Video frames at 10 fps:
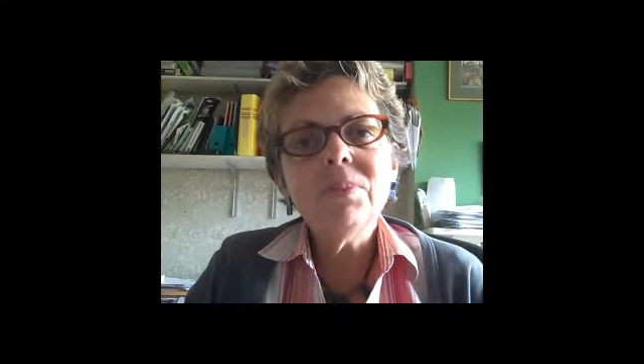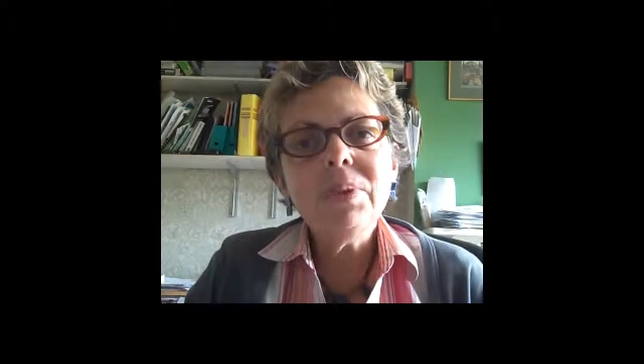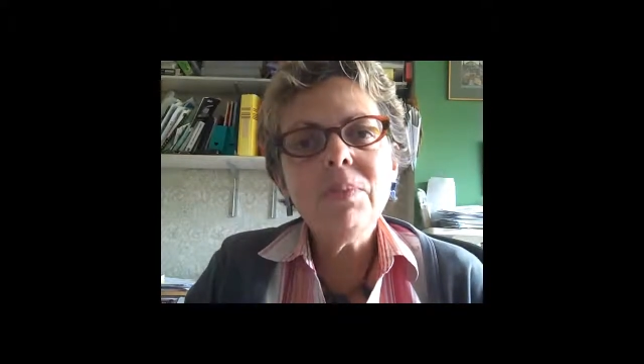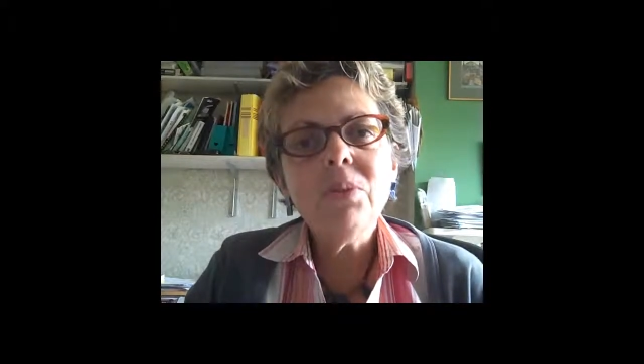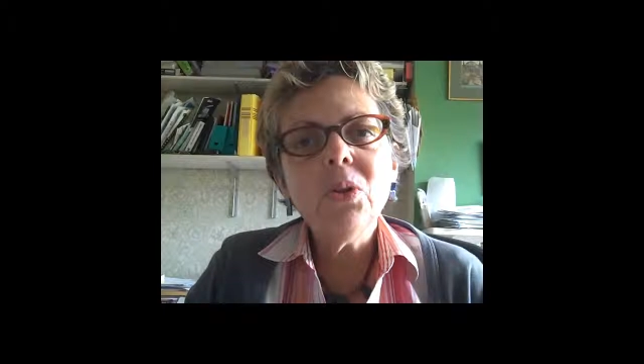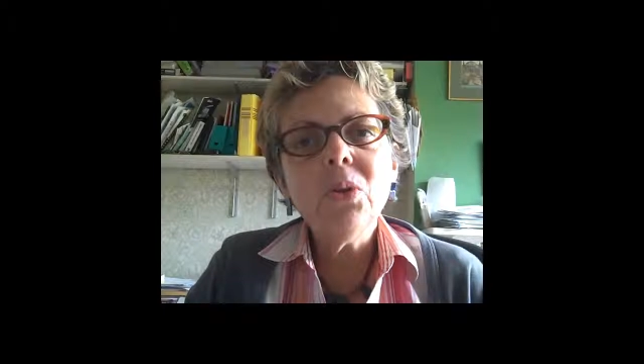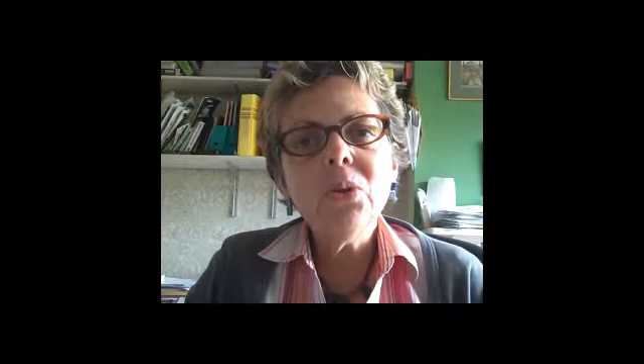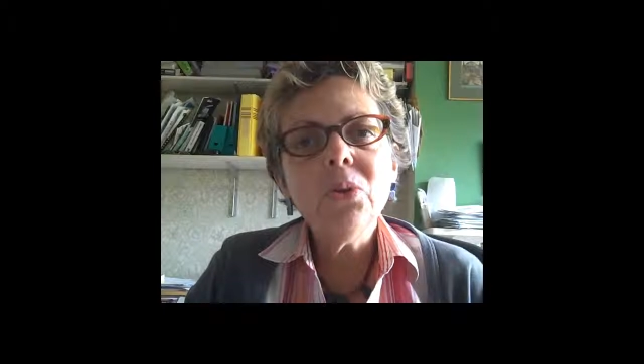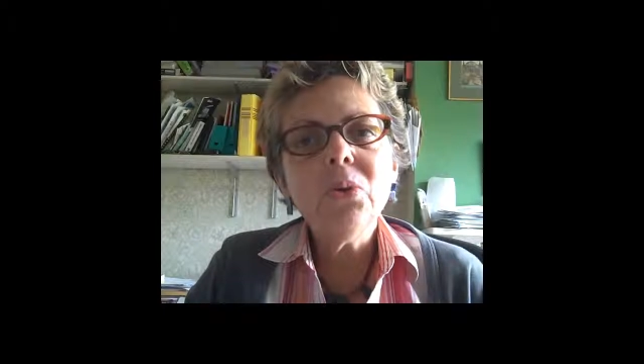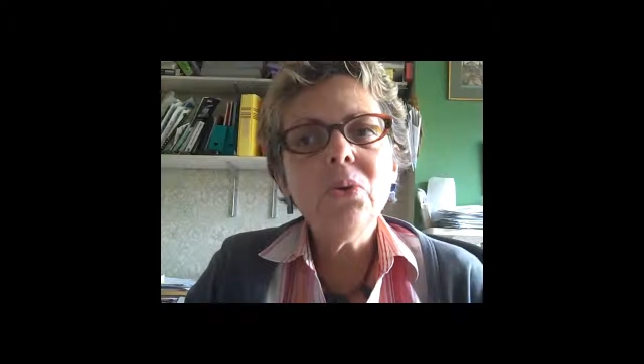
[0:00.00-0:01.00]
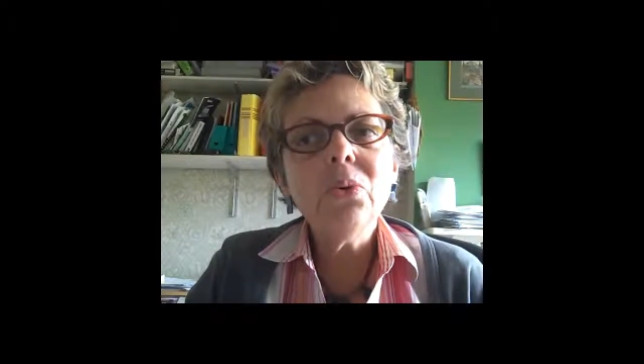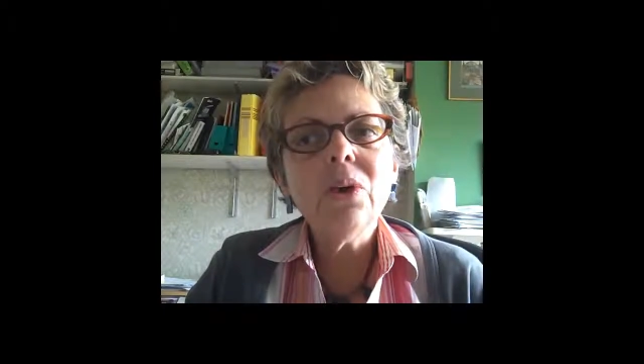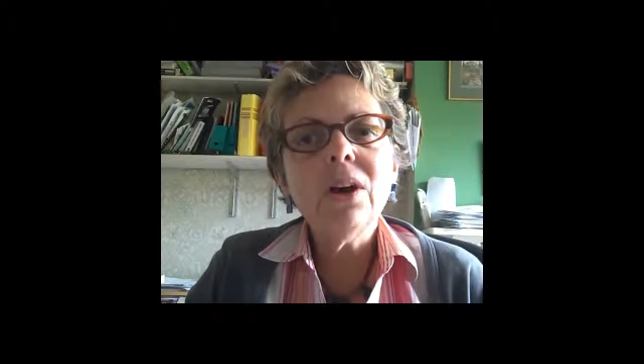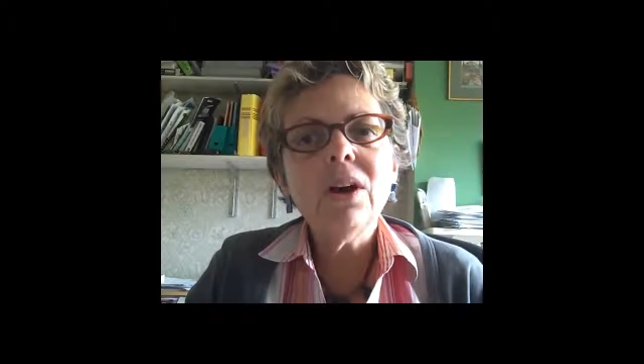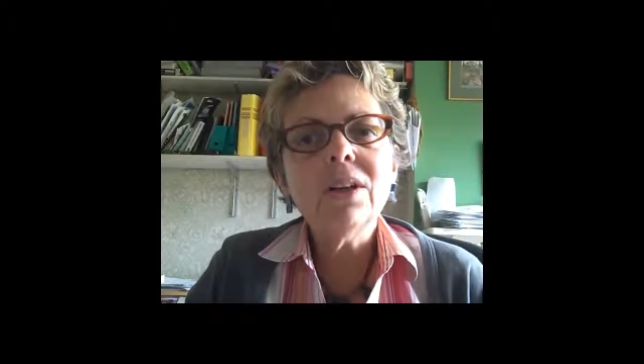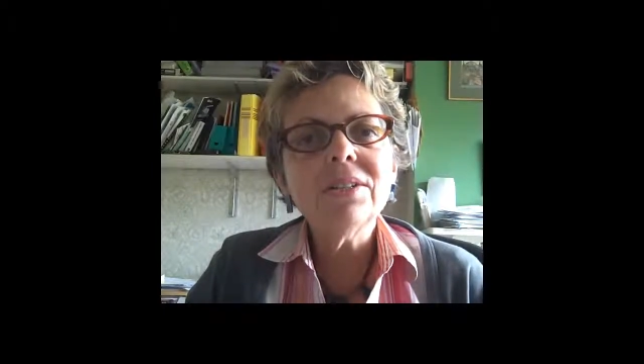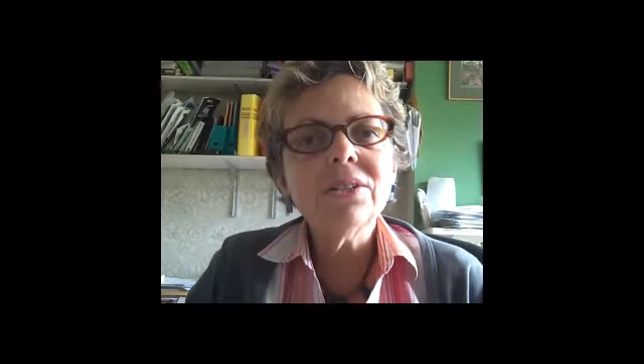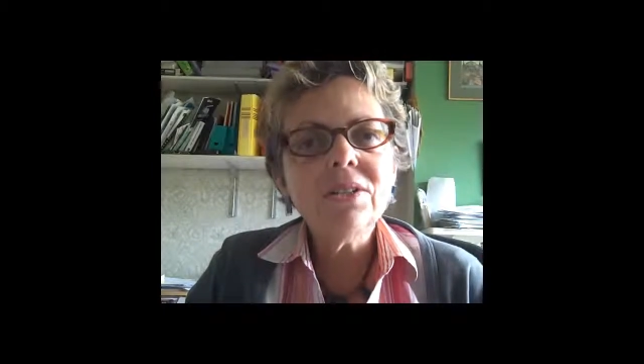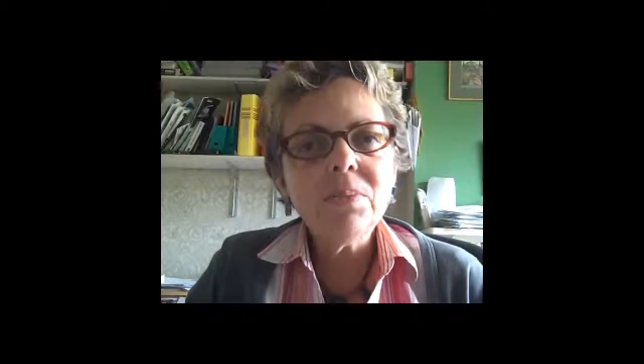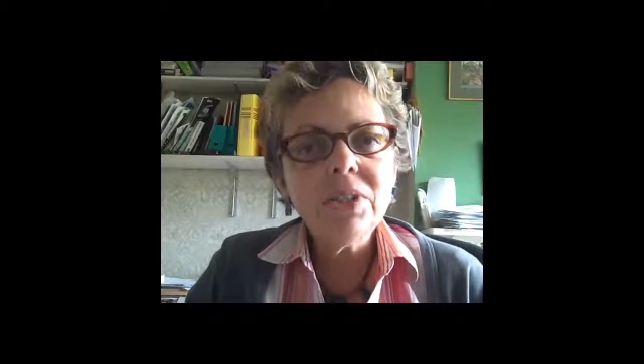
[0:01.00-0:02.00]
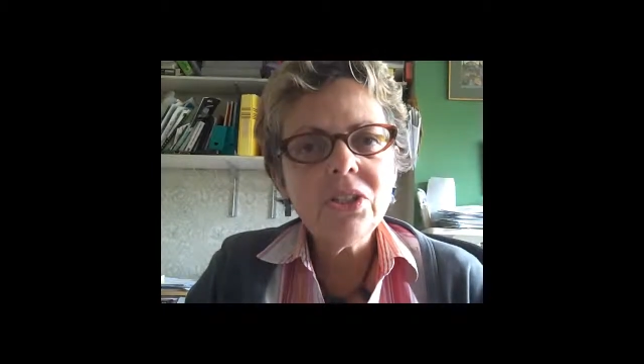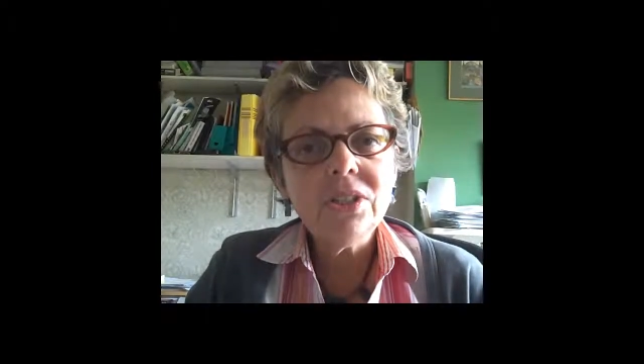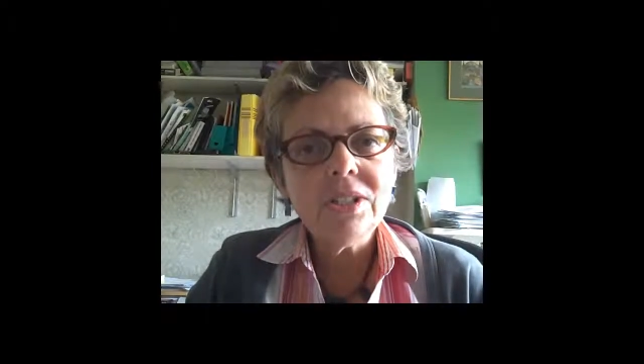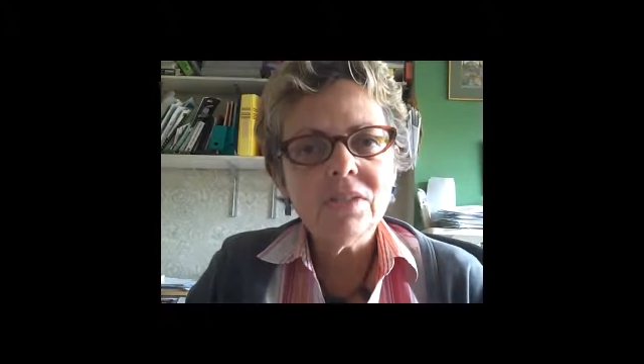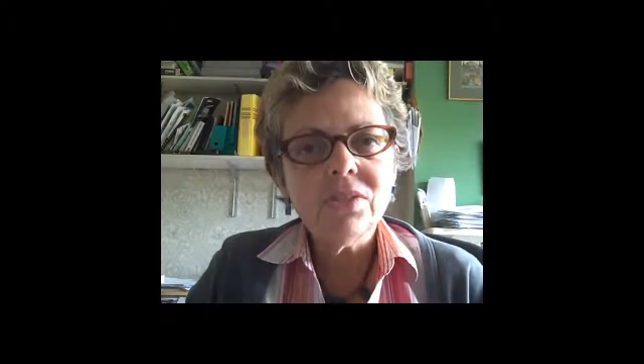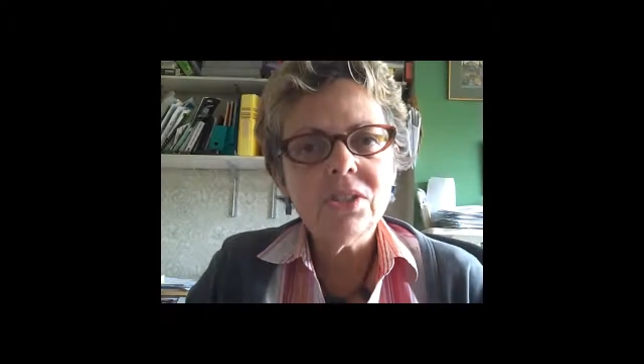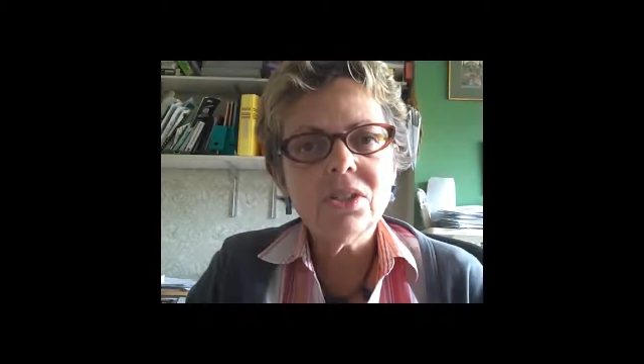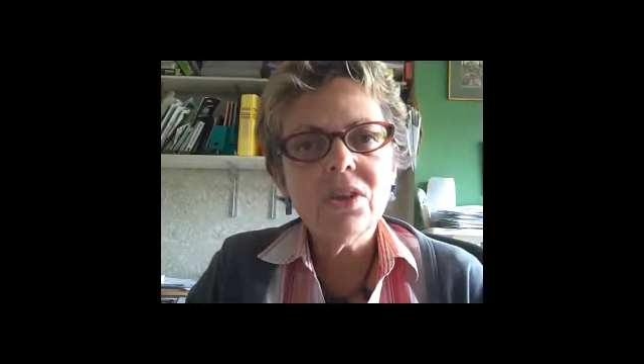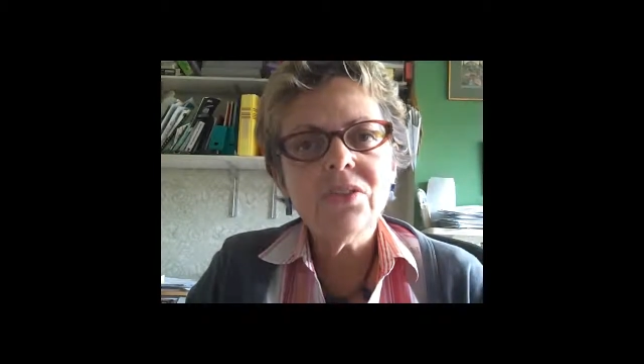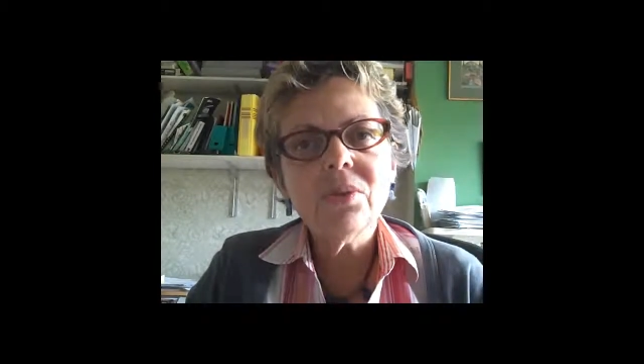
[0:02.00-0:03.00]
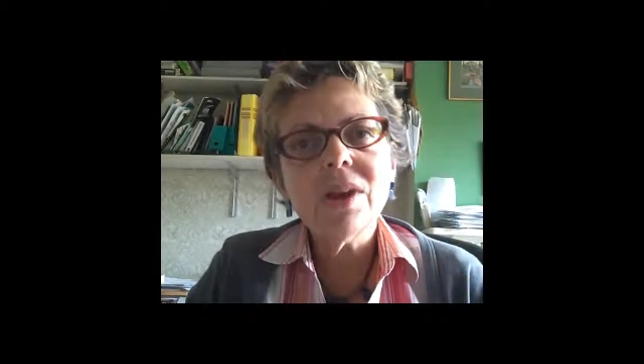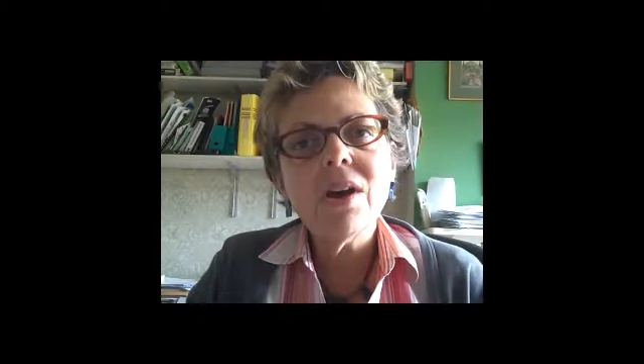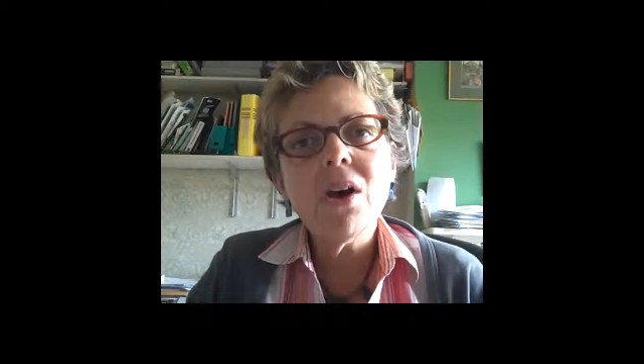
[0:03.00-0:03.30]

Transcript: people who are suspicious of the software